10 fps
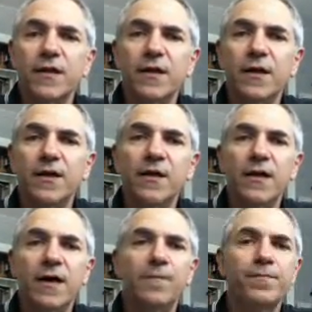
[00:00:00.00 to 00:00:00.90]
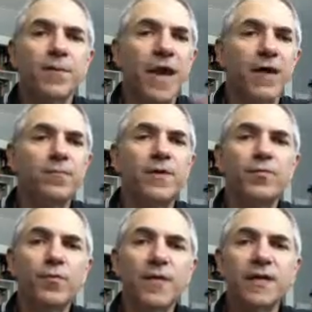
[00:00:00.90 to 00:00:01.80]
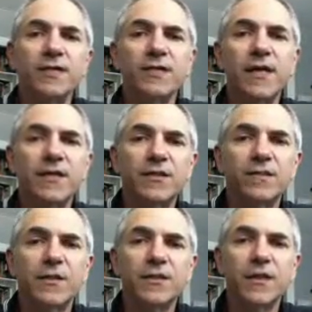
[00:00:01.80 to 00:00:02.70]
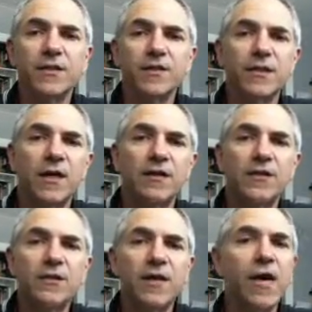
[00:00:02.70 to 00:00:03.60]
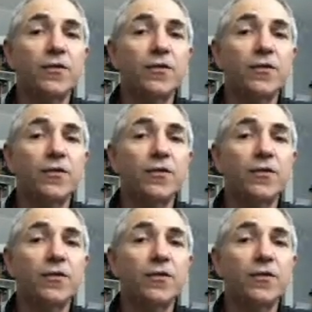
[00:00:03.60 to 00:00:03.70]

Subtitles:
And how do people make sense of the genocide today,